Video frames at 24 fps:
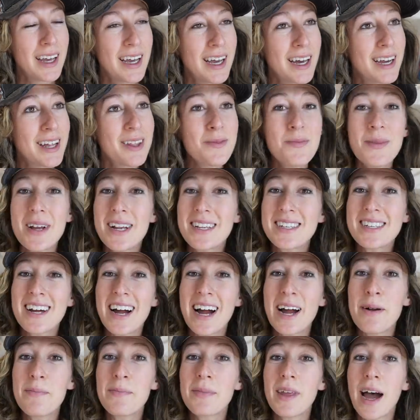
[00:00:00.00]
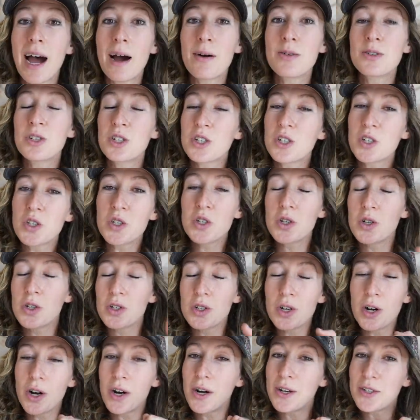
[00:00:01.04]
And in the meantime, I was just
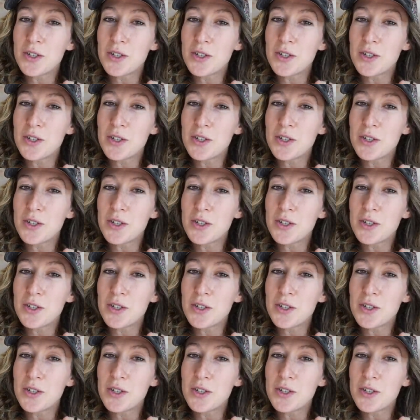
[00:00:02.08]
uh,